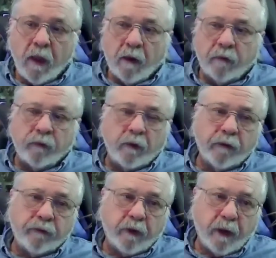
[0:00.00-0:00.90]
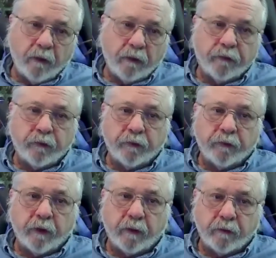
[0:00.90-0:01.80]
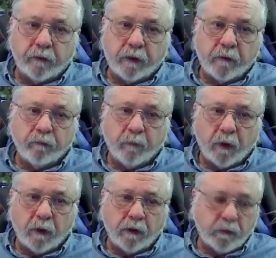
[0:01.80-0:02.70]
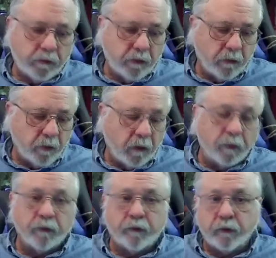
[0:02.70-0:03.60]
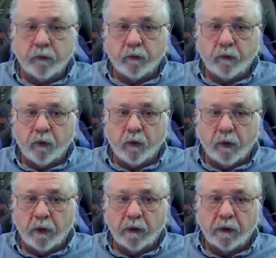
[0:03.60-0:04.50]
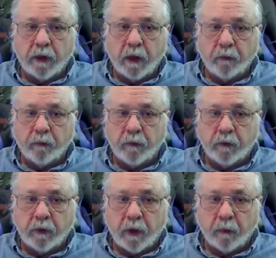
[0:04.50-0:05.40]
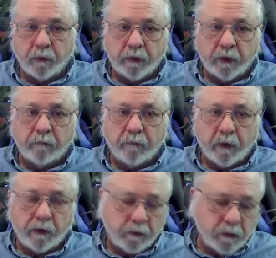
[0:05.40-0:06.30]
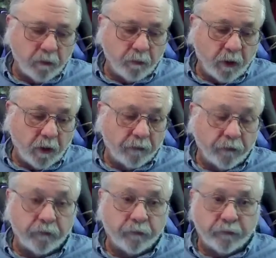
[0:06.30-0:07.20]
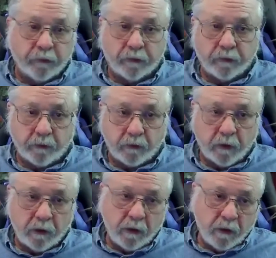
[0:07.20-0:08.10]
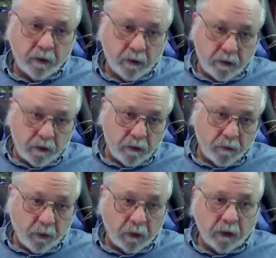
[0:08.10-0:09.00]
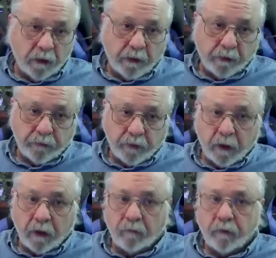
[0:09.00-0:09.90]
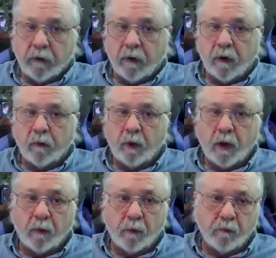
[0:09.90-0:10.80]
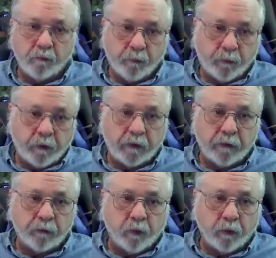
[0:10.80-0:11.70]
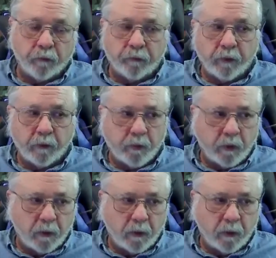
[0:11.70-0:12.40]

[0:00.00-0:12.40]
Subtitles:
And so as a health insurance agent, I am able to go in and help identify the compliance issues that my client has to have, help them set these programs up,